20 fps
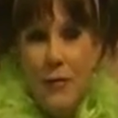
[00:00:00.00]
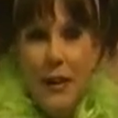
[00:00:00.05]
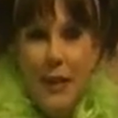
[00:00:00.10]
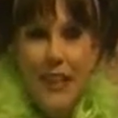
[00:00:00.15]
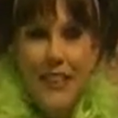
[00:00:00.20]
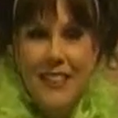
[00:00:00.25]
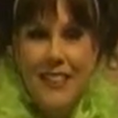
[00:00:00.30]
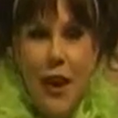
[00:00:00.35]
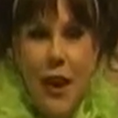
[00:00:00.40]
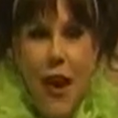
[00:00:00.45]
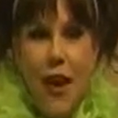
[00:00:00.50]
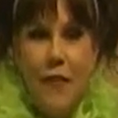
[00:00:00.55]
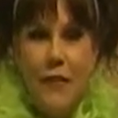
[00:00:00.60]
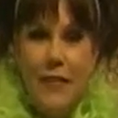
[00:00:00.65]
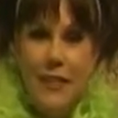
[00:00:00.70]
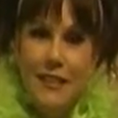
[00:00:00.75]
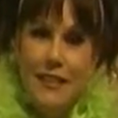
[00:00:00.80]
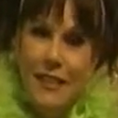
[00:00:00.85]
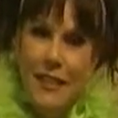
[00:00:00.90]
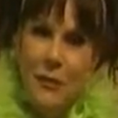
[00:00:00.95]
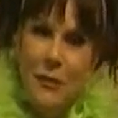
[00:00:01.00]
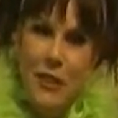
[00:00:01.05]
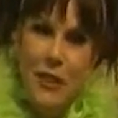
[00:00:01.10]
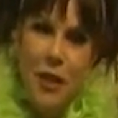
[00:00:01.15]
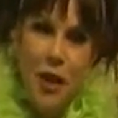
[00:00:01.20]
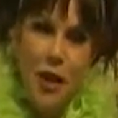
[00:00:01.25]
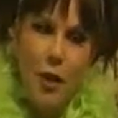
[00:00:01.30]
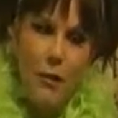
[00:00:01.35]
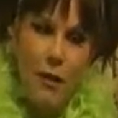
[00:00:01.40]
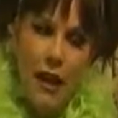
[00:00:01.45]
Because obviously we
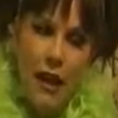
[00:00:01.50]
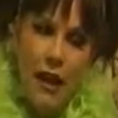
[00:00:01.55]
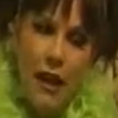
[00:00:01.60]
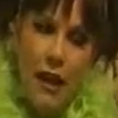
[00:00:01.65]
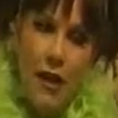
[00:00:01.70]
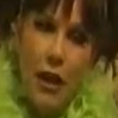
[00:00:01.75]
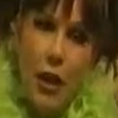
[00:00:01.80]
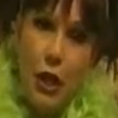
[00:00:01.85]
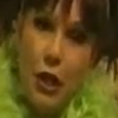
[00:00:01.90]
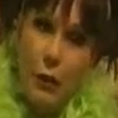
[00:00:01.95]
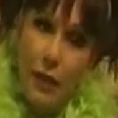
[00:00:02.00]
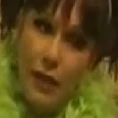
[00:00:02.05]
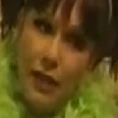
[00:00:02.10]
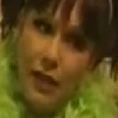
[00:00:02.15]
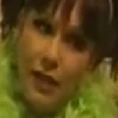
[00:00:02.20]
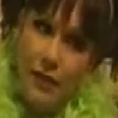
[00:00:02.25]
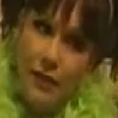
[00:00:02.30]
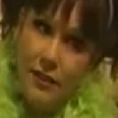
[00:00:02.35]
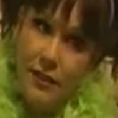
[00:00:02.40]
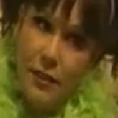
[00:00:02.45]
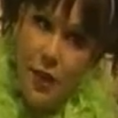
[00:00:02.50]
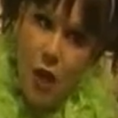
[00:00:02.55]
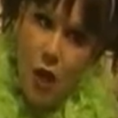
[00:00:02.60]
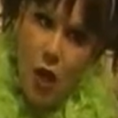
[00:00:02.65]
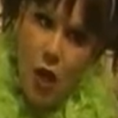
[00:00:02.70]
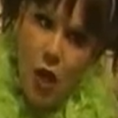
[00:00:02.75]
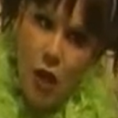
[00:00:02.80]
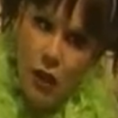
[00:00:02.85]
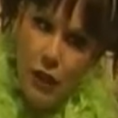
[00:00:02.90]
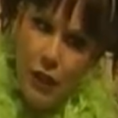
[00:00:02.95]
talk about how nobody else in the
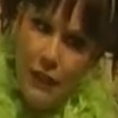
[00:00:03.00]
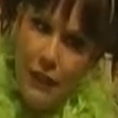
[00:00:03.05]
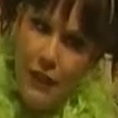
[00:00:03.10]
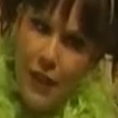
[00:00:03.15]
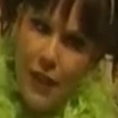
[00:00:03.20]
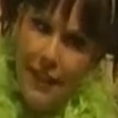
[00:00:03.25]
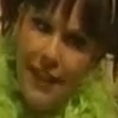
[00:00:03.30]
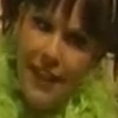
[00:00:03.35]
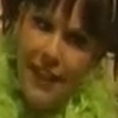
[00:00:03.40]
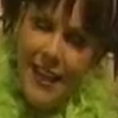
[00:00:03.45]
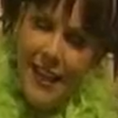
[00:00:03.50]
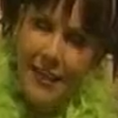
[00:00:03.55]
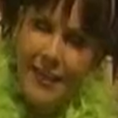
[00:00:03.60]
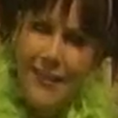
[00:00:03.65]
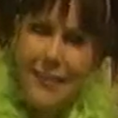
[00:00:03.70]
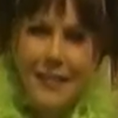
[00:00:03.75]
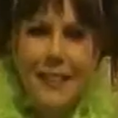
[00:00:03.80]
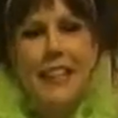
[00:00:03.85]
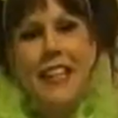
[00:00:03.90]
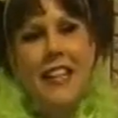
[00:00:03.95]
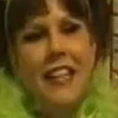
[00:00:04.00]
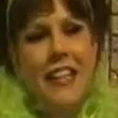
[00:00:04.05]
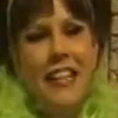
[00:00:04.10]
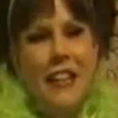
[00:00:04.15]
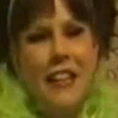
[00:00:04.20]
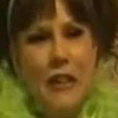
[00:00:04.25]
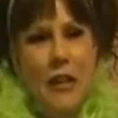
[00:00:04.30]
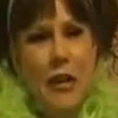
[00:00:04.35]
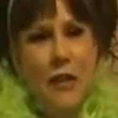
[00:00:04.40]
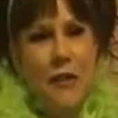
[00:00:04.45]
hall looks like this,
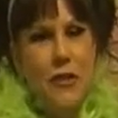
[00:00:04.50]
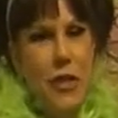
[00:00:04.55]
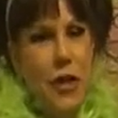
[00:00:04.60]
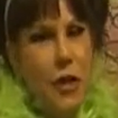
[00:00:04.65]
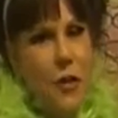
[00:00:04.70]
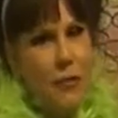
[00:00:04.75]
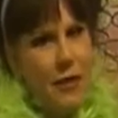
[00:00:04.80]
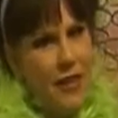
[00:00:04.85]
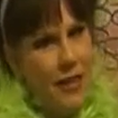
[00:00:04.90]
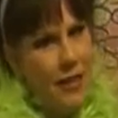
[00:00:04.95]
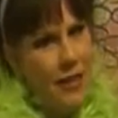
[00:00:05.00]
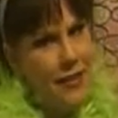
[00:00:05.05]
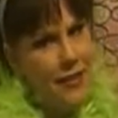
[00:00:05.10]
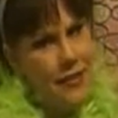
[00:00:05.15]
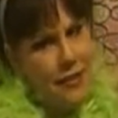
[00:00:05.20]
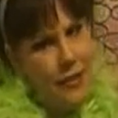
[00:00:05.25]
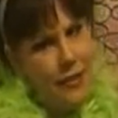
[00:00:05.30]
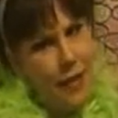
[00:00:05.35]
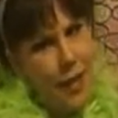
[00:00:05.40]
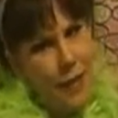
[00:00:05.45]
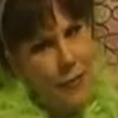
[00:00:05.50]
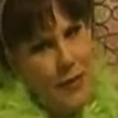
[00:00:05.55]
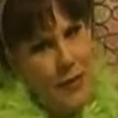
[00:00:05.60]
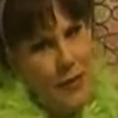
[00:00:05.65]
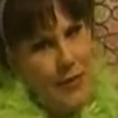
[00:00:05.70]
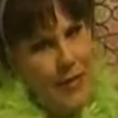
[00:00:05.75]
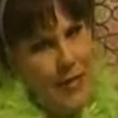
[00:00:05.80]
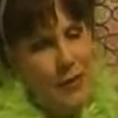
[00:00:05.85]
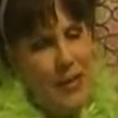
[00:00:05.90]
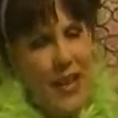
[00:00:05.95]
you know, nobody else looks like
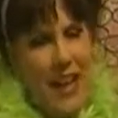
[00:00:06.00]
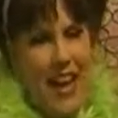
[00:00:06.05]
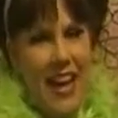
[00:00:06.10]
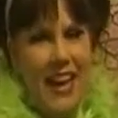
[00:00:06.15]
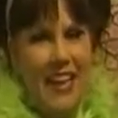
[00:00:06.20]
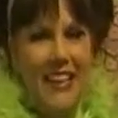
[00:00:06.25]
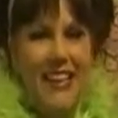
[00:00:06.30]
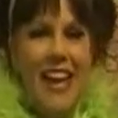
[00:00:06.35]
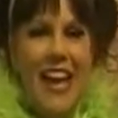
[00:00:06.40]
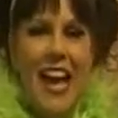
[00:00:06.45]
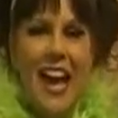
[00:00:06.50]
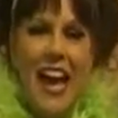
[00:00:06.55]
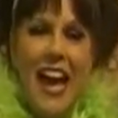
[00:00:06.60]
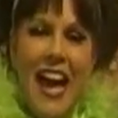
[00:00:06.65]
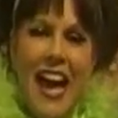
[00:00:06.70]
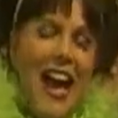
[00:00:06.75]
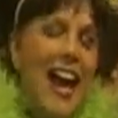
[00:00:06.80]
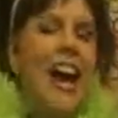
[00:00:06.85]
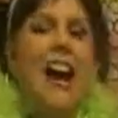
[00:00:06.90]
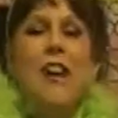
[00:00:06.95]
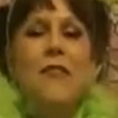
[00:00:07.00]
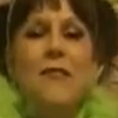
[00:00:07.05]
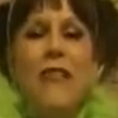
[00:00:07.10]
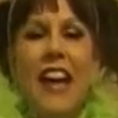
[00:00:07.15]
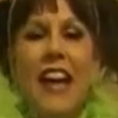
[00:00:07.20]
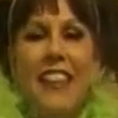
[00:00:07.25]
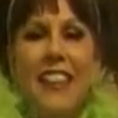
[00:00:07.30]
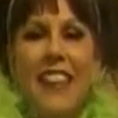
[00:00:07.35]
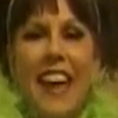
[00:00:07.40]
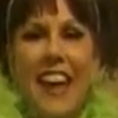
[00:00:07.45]
Miz Lemonade,
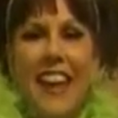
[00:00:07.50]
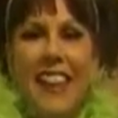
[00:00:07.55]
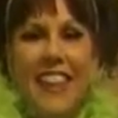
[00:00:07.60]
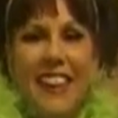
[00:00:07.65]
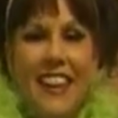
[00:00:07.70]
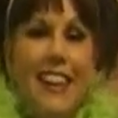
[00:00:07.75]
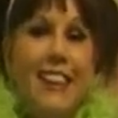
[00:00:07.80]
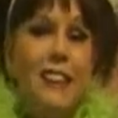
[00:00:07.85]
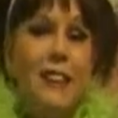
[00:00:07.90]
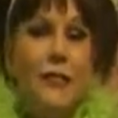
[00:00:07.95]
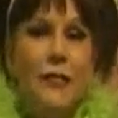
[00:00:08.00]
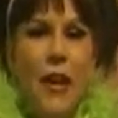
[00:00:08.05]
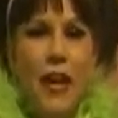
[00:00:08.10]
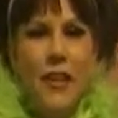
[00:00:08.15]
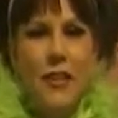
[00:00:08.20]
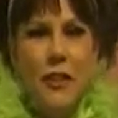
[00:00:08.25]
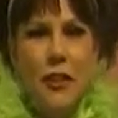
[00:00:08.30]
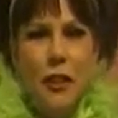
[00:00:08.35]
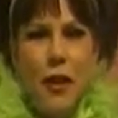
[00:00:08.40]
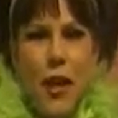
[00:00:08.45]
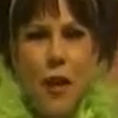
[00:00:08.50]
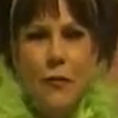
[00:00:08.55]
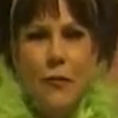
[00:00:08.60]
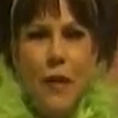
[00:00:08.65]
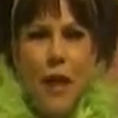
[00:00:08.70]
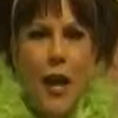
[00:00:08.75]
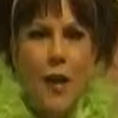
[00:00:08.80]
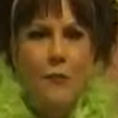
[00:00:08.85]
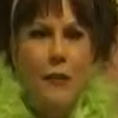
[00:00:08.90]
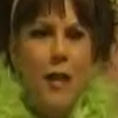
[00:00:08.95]
and they think it's fun to try
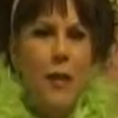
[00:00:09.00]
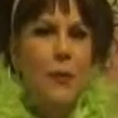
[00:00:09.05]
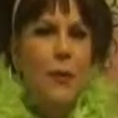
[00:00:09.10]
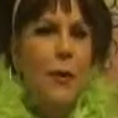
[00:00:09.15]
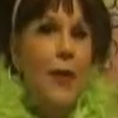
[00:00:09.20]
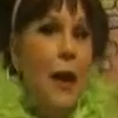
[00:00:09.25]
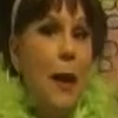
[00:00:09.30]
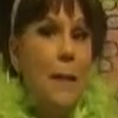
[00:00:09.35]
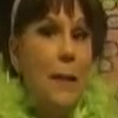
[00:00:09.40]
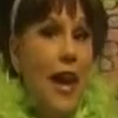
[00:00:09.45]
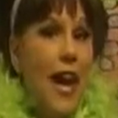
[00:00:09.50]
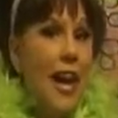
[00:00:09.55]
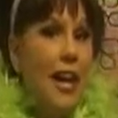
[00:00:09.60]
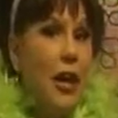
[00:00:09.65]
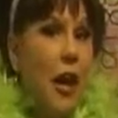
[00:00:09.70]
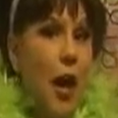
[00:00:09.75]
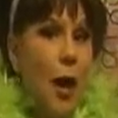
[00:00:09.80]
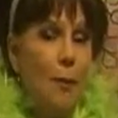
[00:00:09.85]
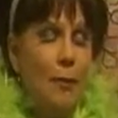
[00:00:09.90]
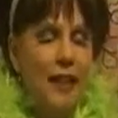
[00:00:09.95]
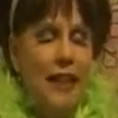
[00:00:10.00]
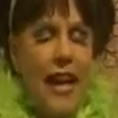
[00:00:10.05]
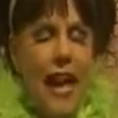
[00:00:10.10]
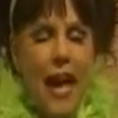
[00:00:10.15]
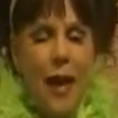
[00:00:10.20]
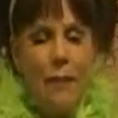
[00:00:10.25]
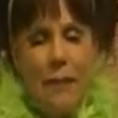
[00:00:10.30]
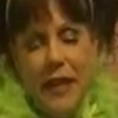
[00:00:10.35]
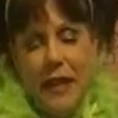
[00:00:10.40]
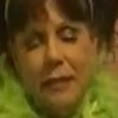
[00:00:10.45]
to find people that might
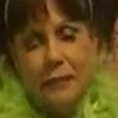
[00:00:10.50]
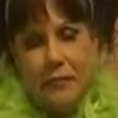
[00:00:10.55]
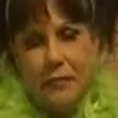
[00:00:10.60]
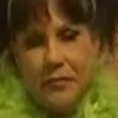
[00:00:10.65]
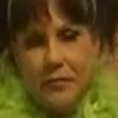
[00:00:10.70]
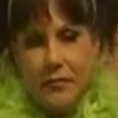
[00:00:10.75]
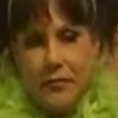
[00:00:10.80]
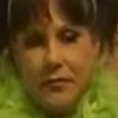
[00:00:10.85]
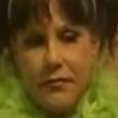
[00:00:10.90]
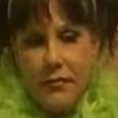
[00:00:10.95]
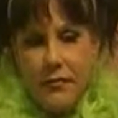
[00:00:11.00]
copycat me.